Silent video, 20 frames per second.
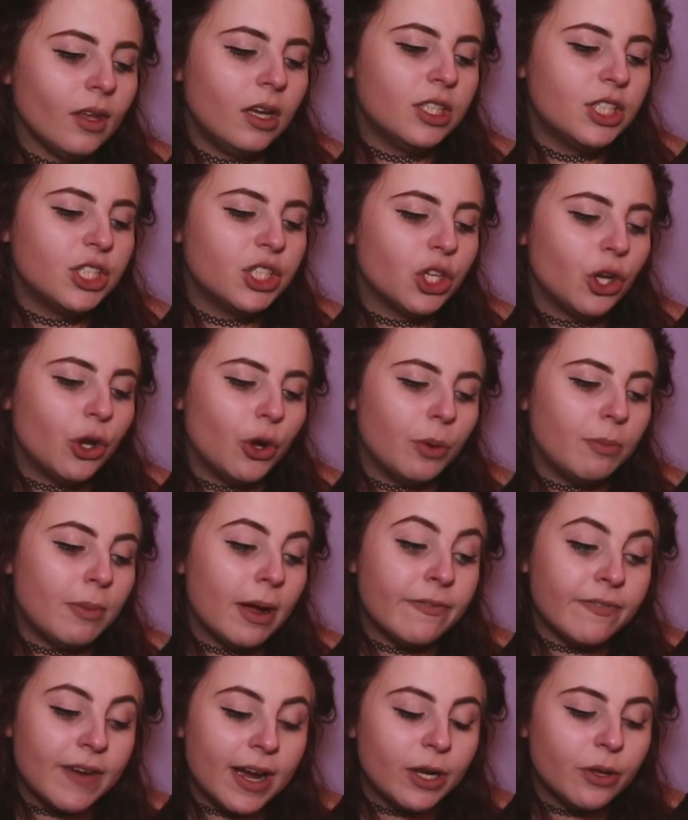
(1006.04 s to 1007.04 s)
So
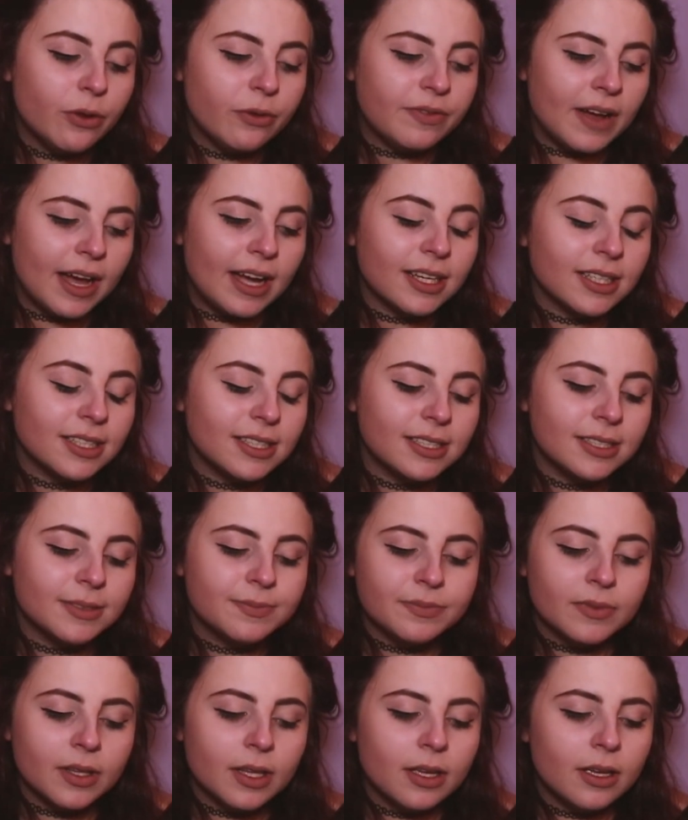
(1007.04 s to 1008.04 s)
my final fact,
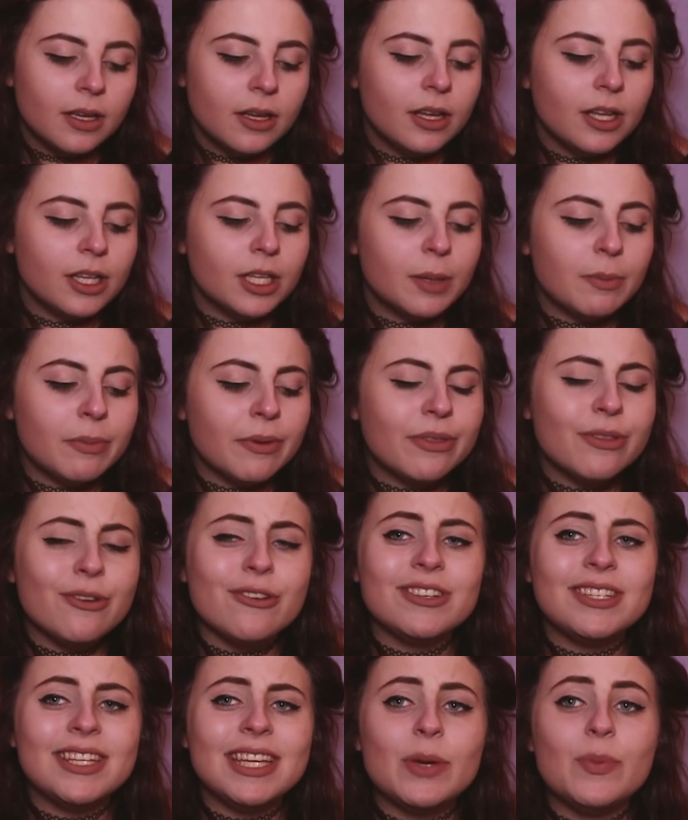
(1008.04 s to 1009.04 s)
number
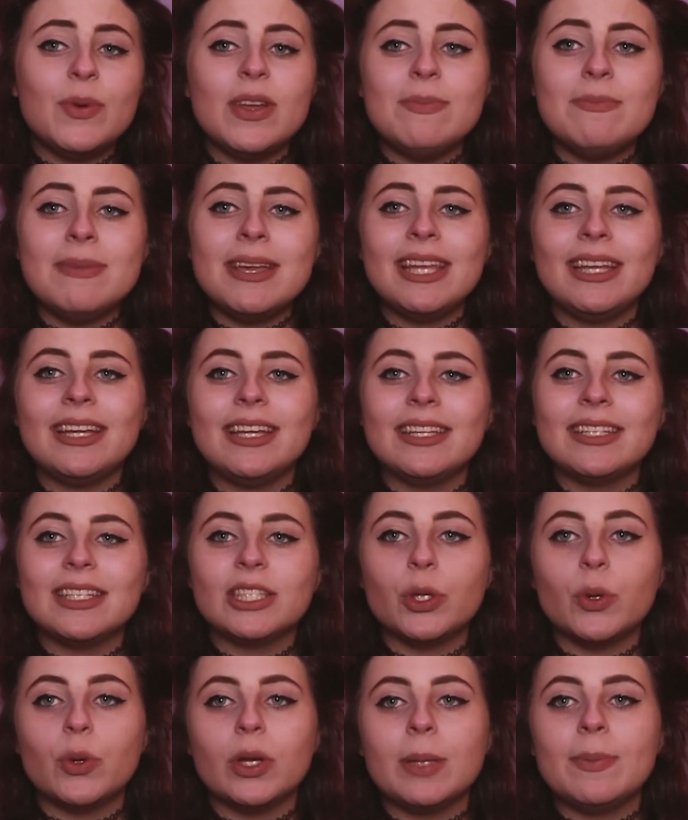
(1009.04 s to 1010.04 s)
30, we made it,
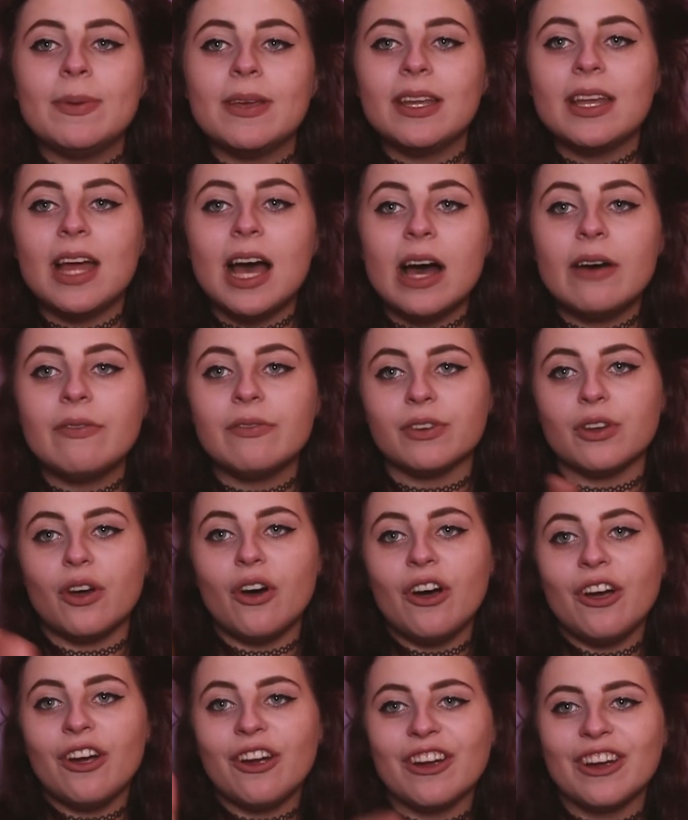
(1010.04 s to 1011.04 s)
it's only been half an
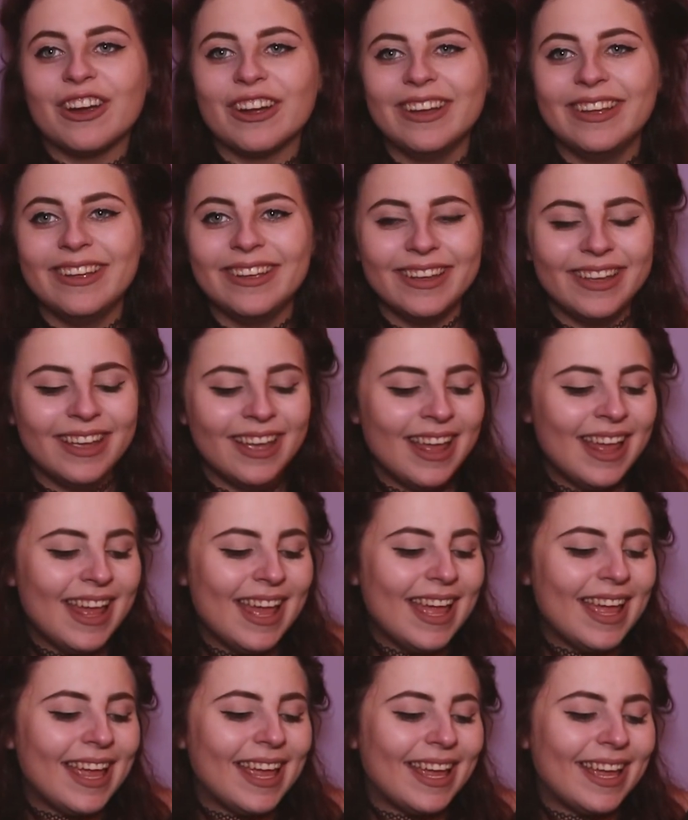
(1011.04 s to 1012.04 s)
hour,
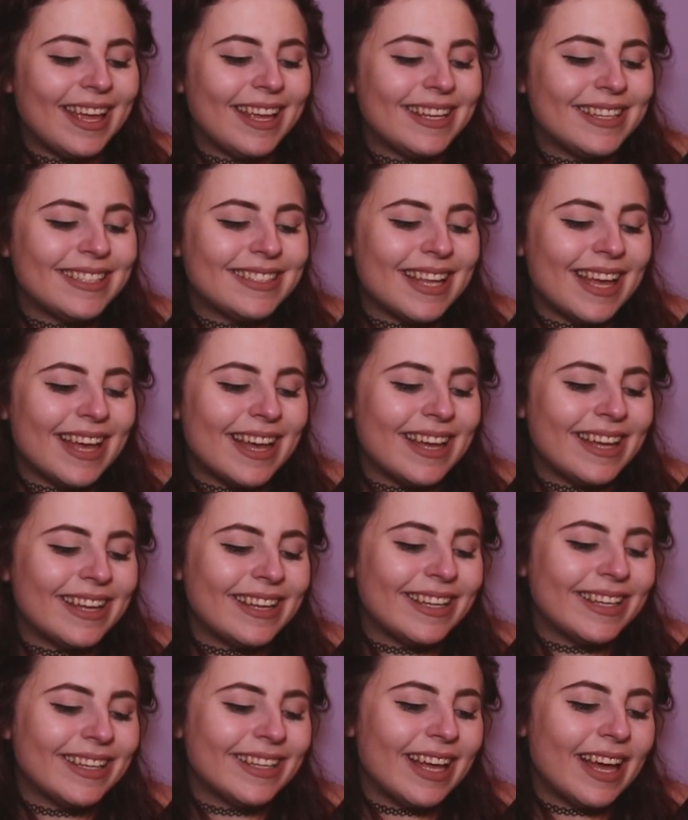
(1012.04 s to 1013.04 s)
is
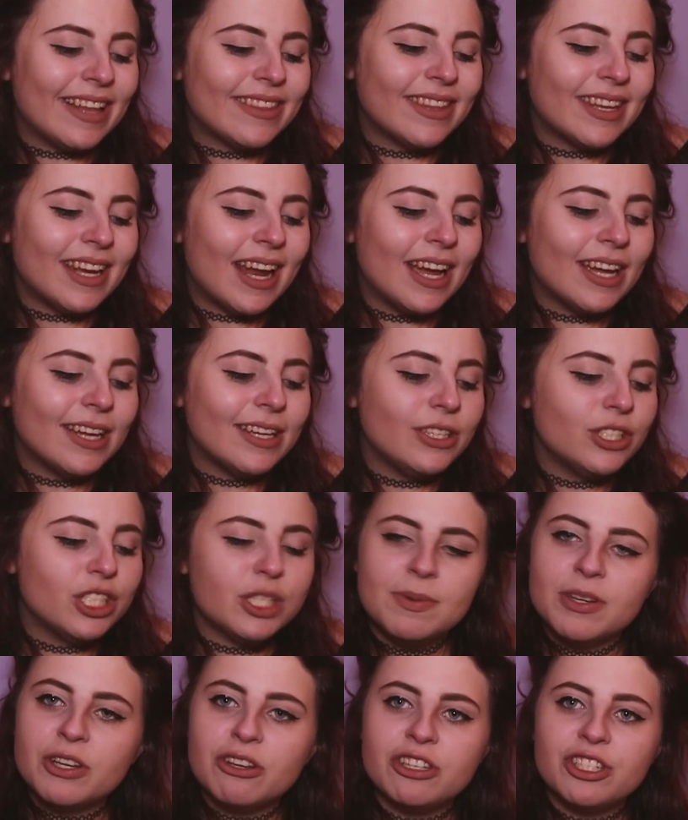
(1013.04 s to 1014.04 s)
that I used
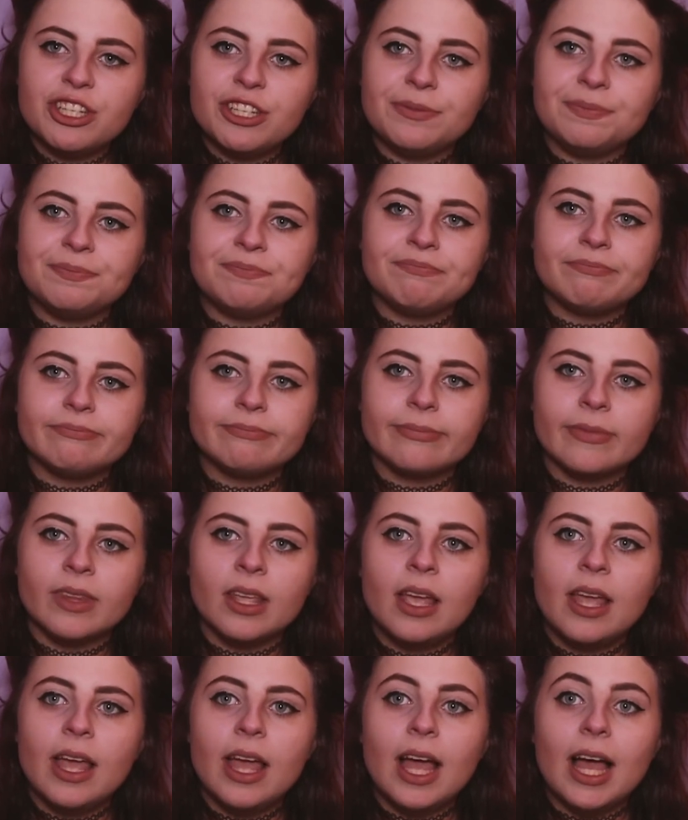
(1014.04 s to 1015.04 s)
to be a Christian
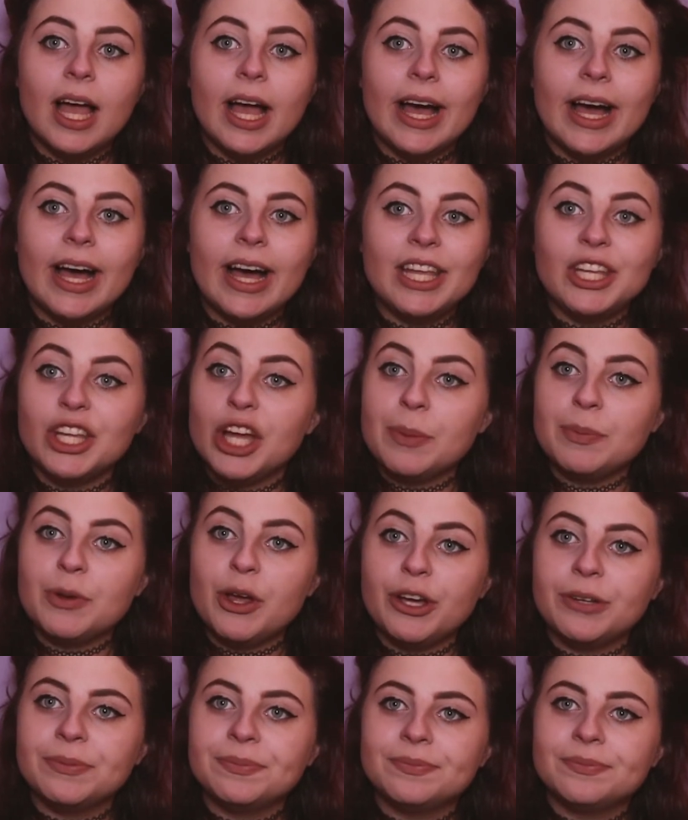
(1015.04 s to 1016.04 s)
and I'm
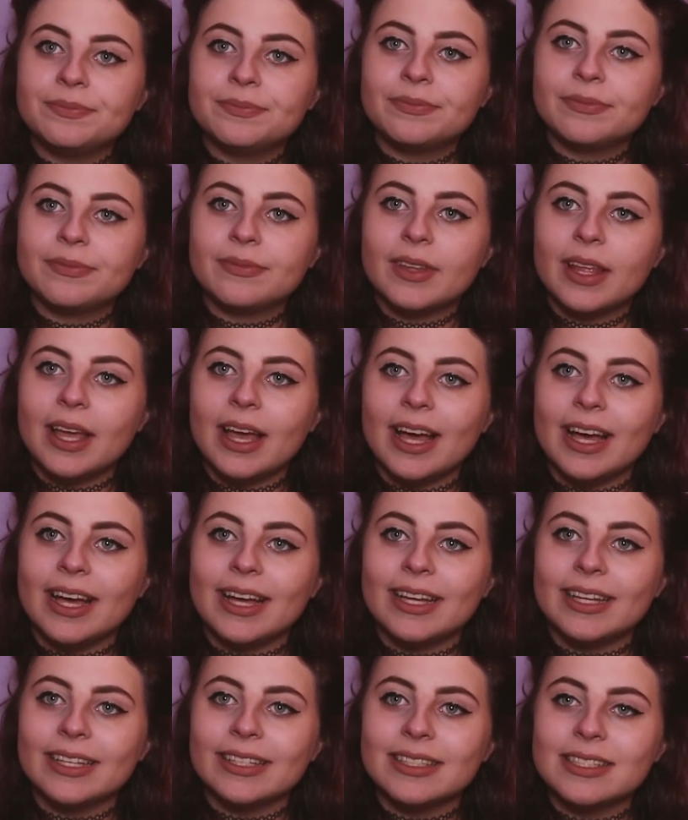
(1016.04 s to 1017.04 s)
not.
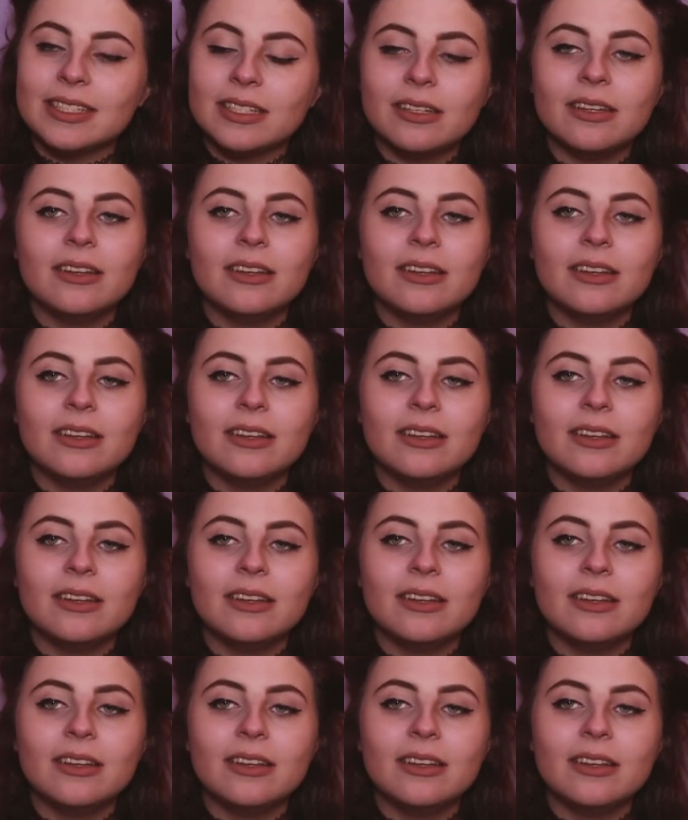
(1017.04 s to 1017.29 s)
And